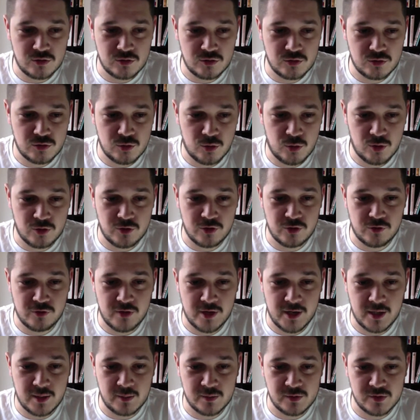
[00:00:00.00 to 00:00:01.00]
200
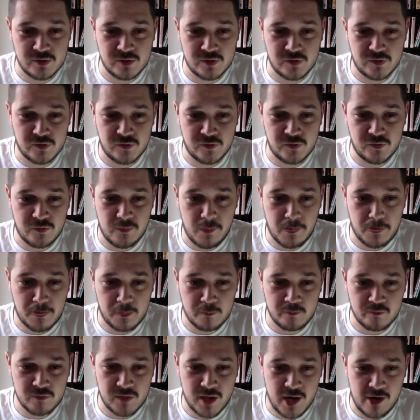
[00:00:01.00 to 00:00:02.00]
grams of
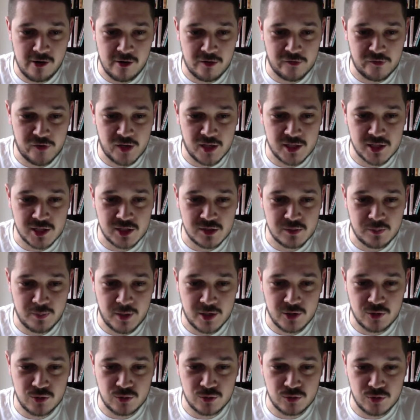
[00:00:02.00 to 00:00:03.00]
Carafas
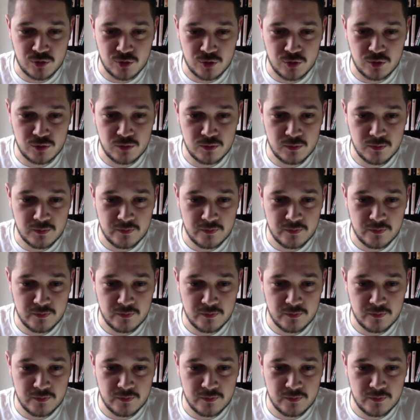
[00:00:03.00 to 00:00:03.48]
Special 2,